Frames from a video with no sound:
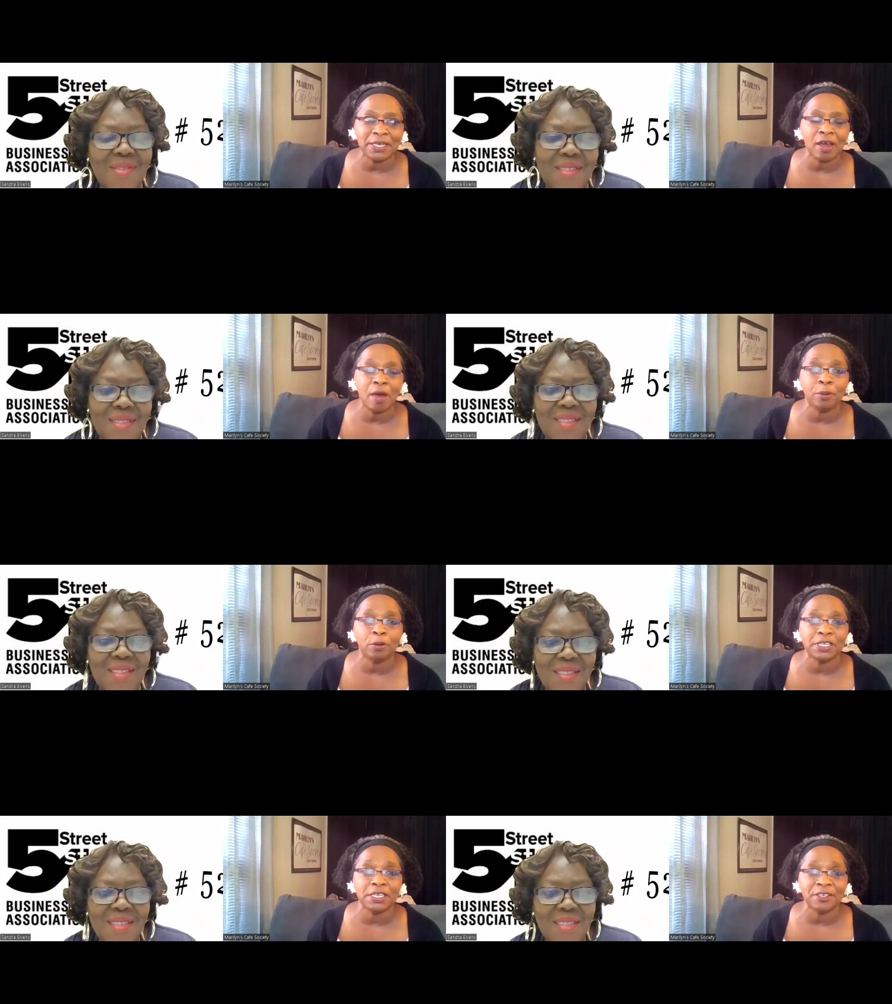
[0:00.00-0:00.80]
Speaker 1: been a
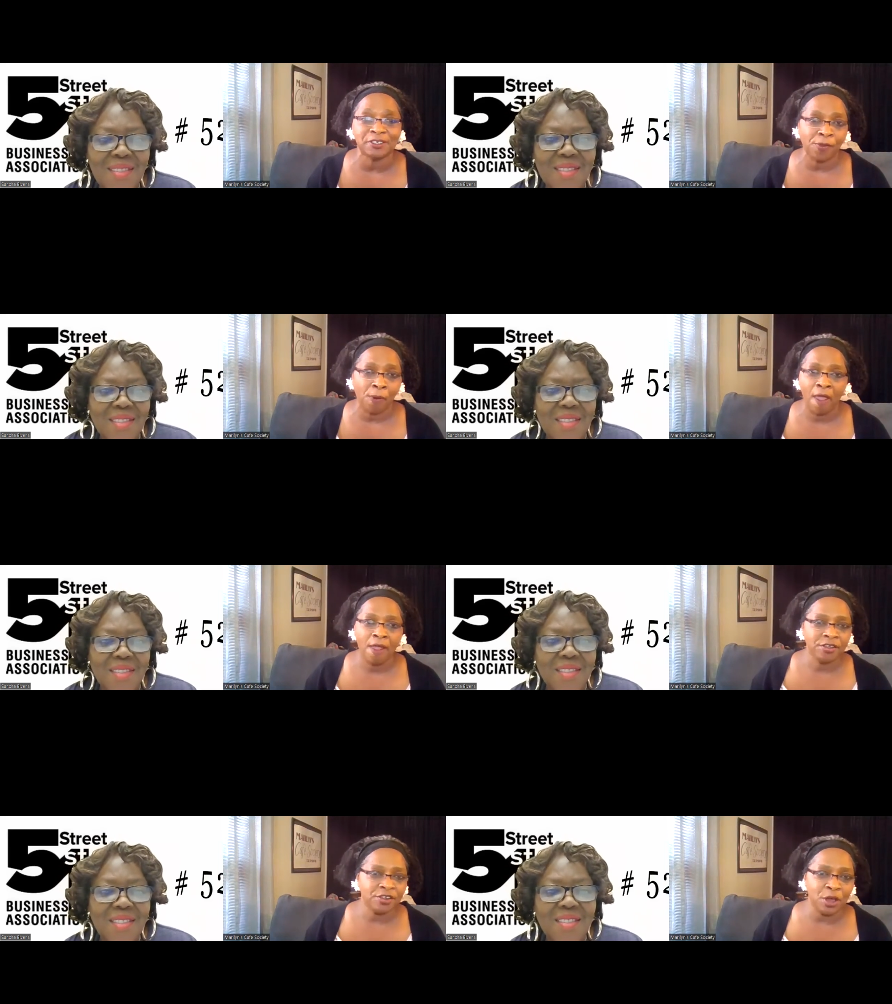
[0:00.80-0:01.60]
couple years,
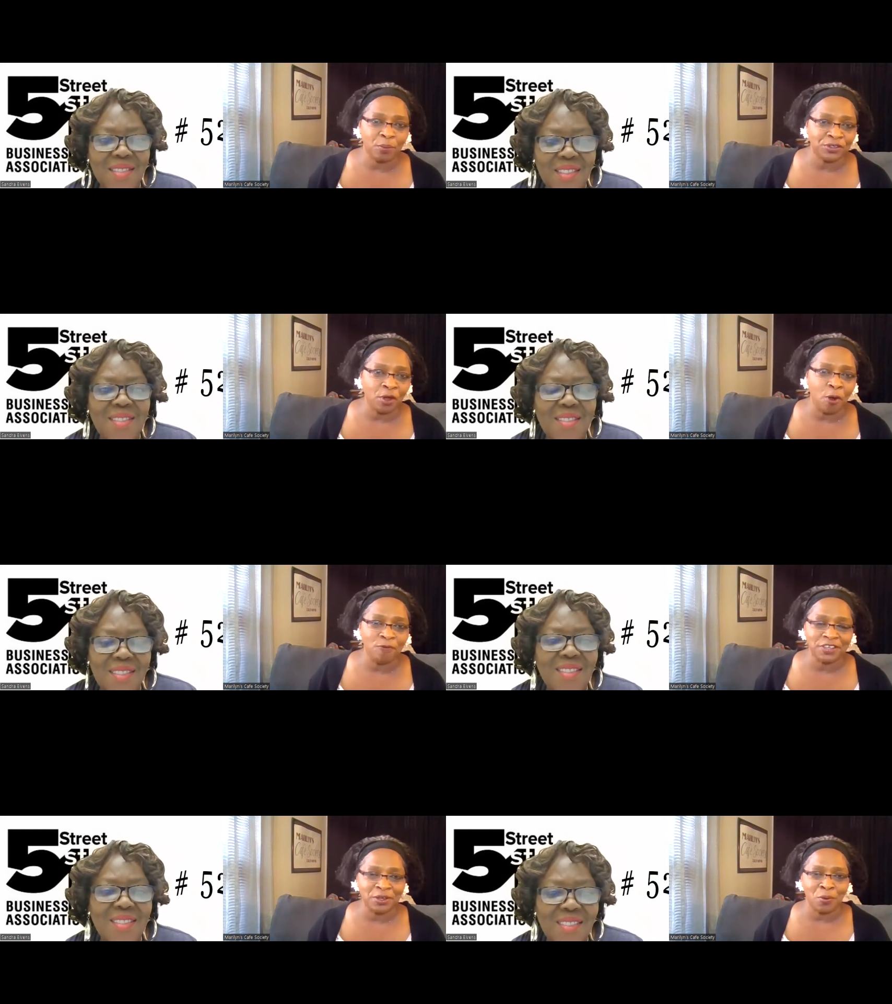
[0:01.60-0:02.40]
you know, with
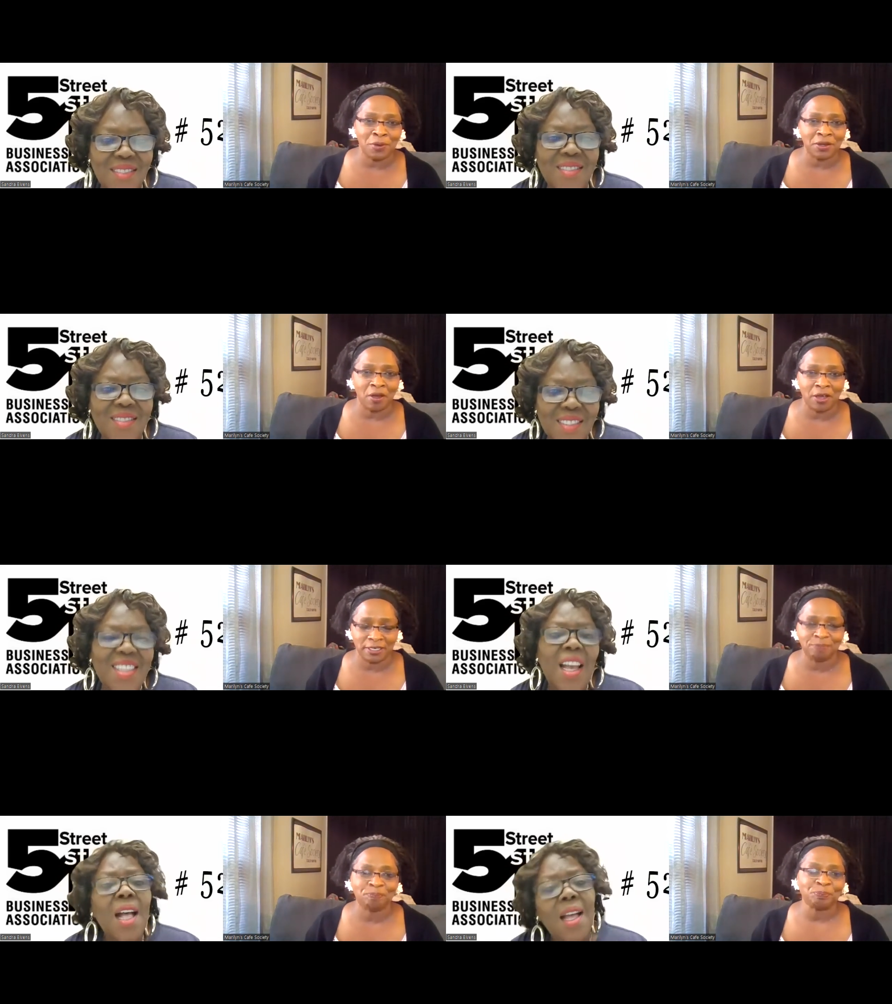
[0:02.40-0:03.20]
COVID going
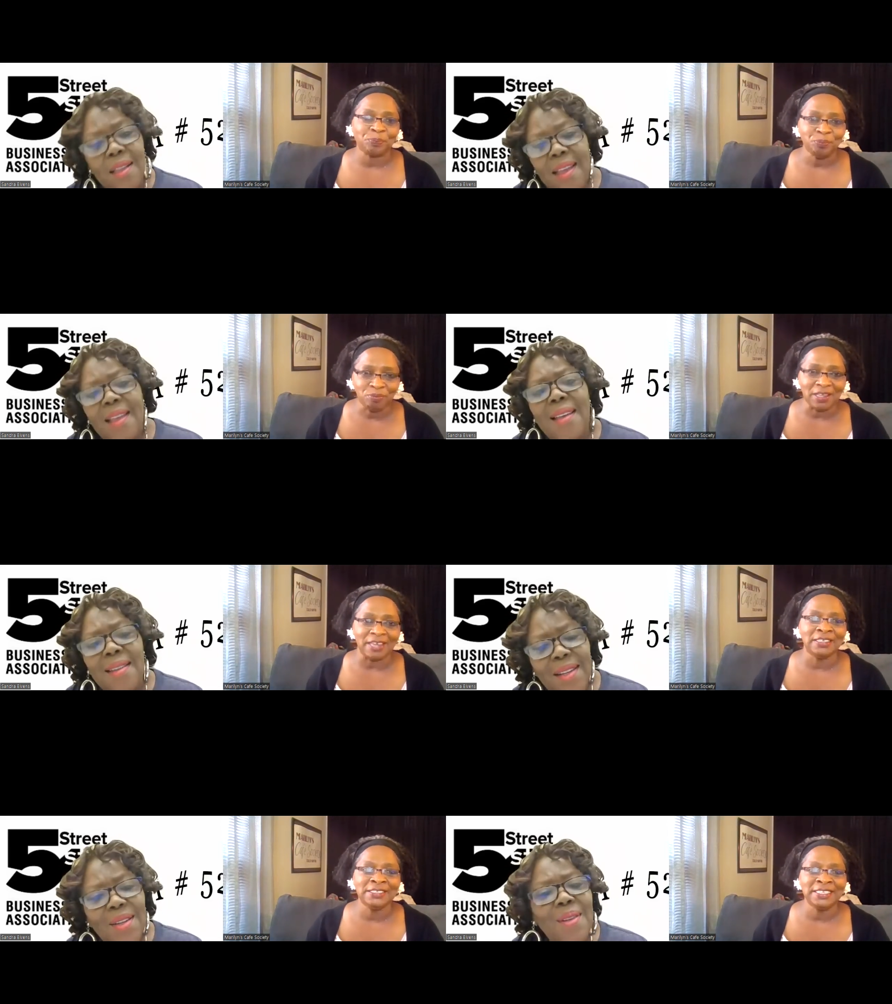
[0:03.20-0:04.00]
on.
Speaker 2: Yeah,
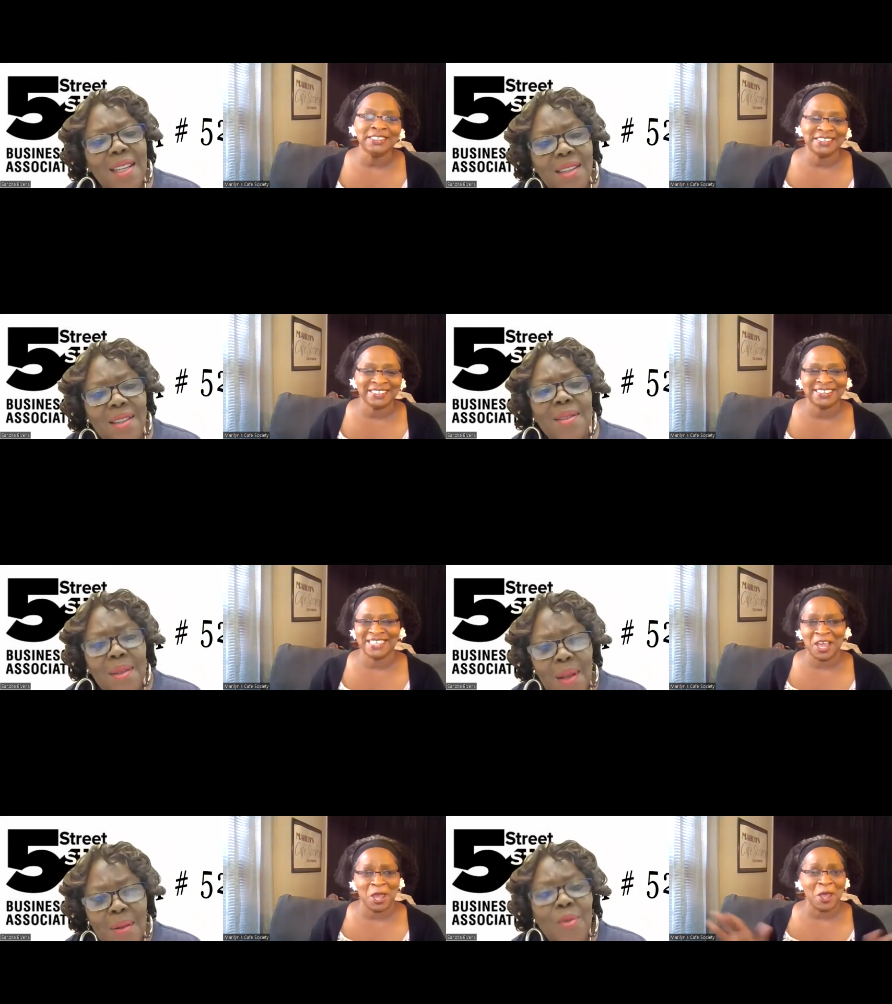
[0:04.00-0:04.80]
I know, I know.
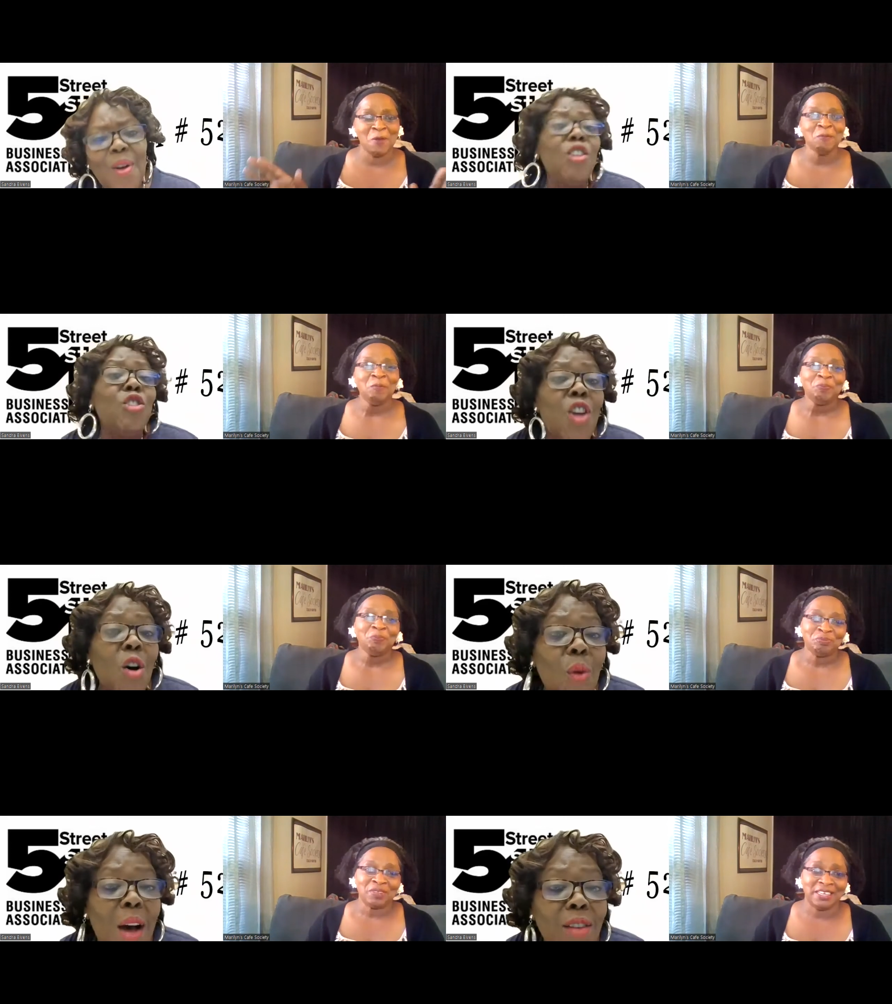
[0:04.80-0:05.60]
well, you
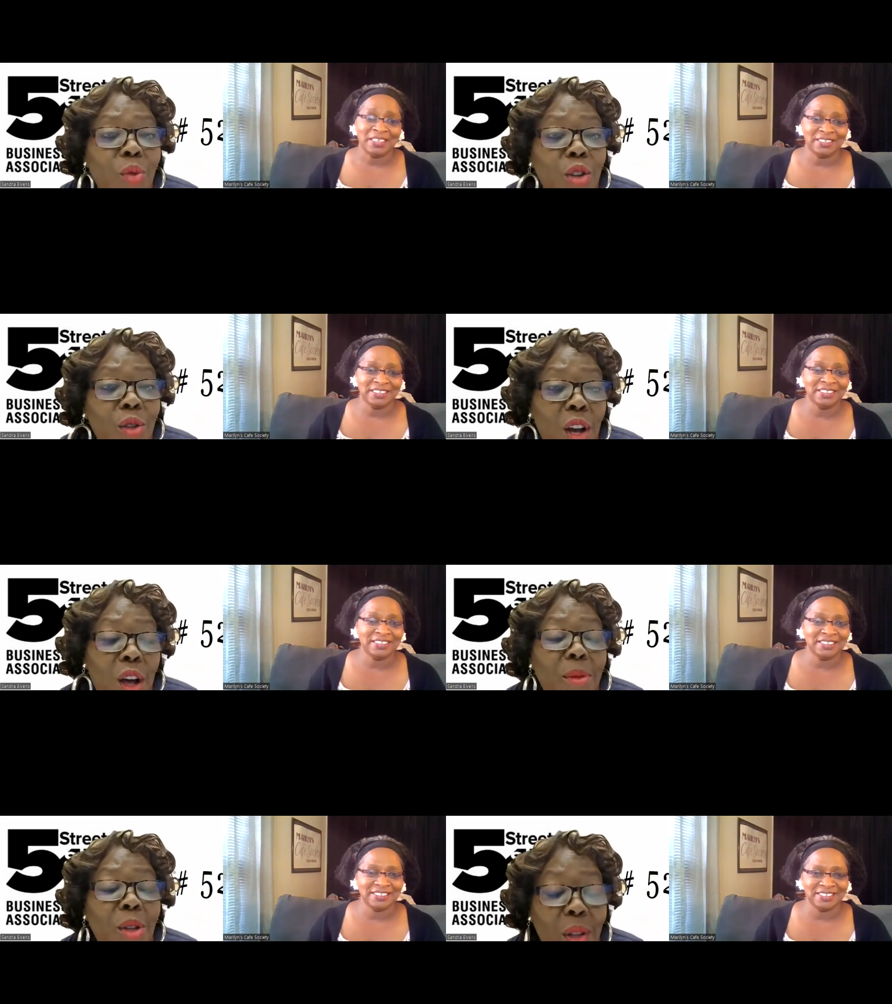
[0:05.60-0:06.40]
know what? When you
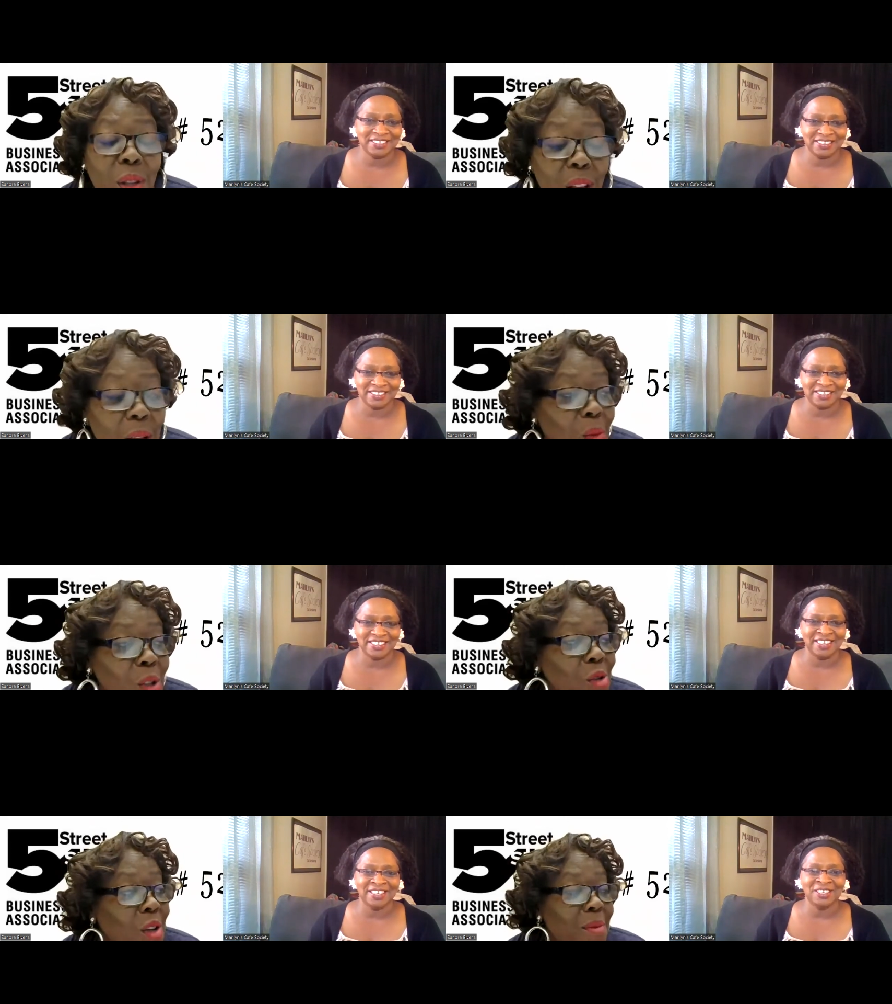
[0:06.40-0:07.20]
come, you could come
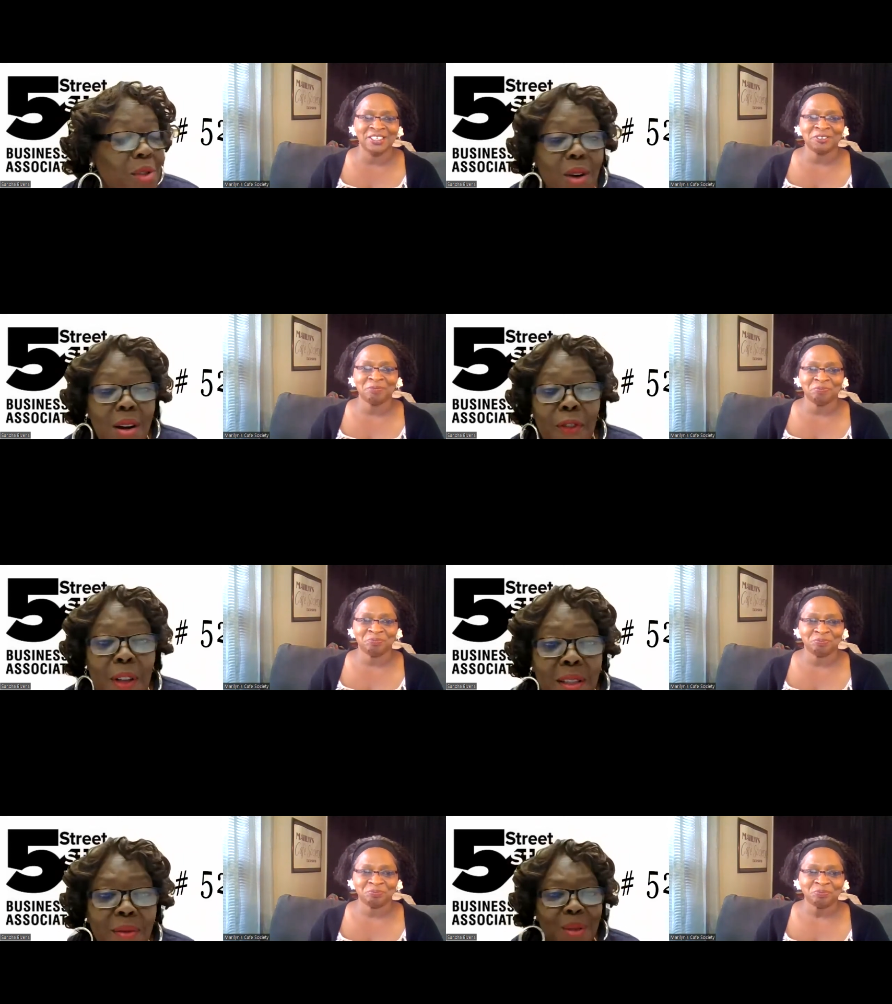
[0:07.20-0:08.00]
when you come to our
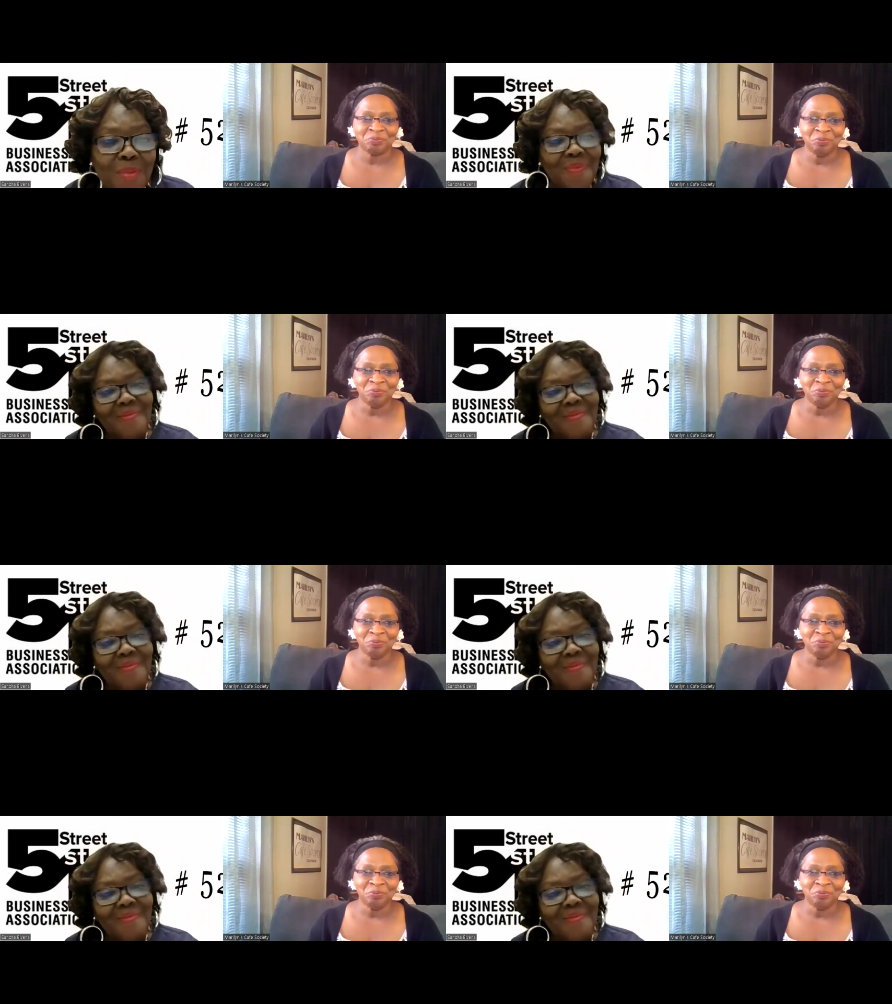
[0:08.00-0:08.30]
festival.